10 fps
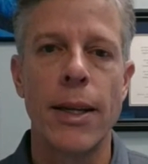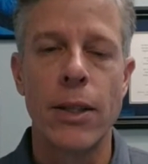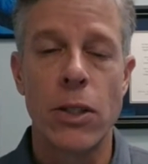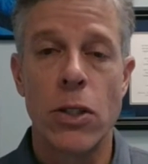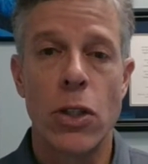
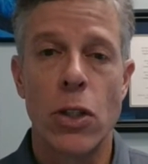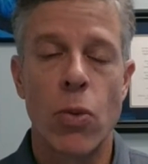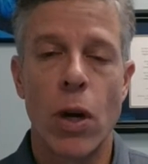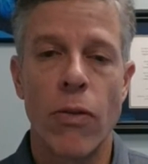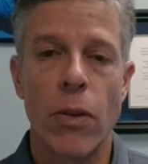This is just
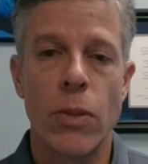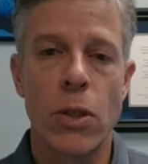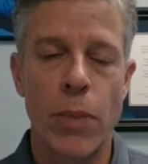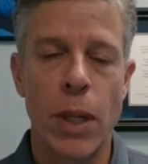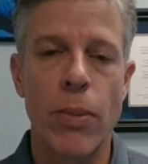one of them.
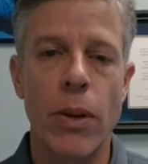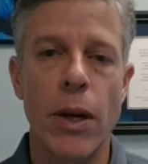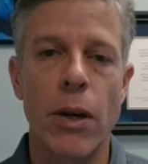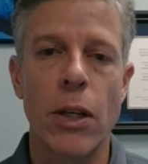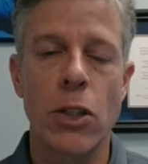So people
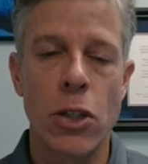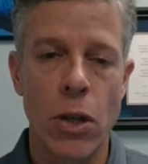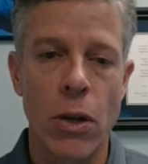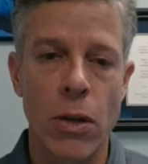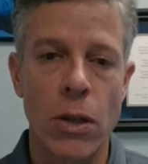that are
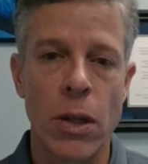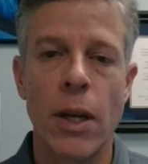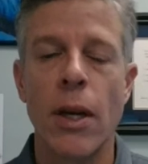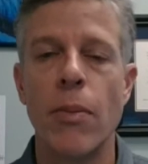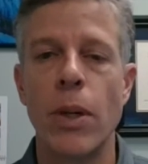concerned,
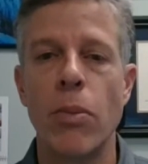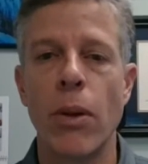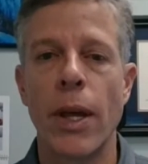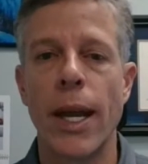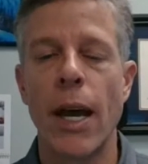
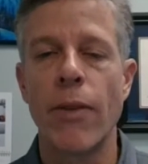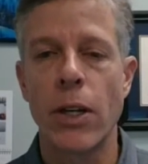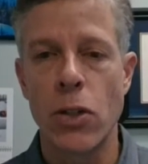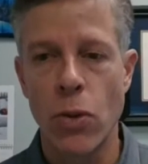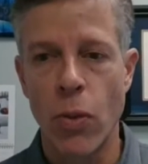people that have
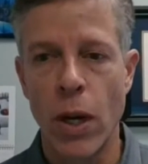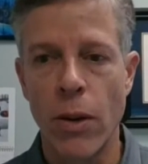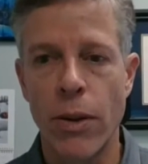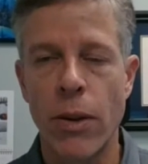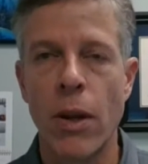extra
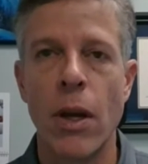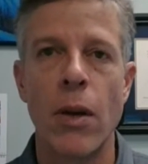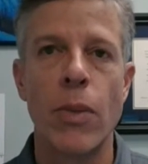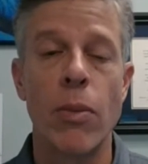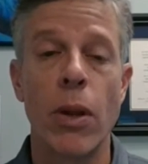wealth,
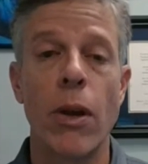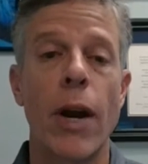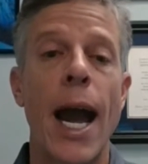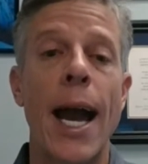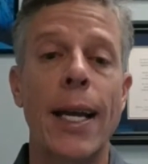people that
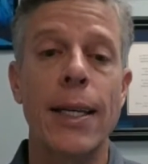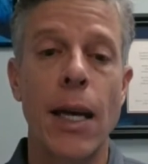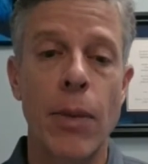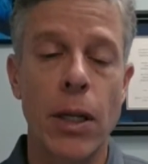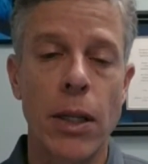are
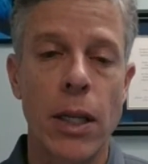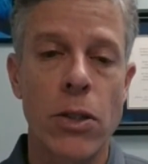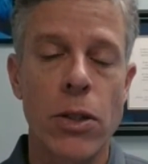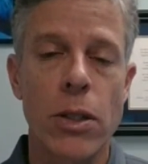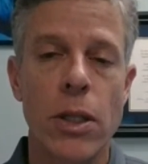academically
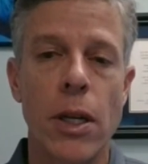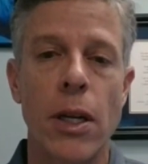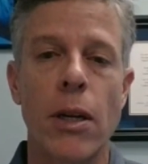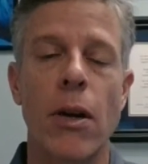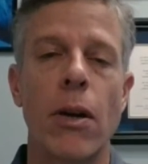interested in
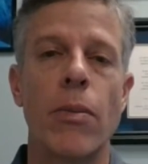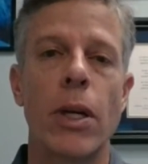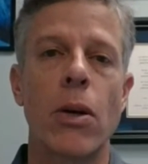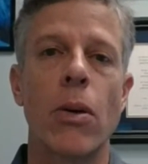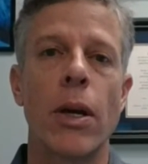it are in
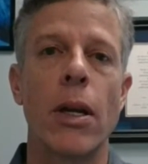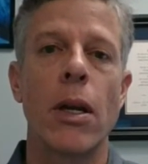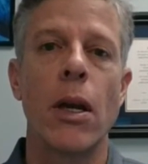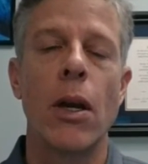Bitcoin.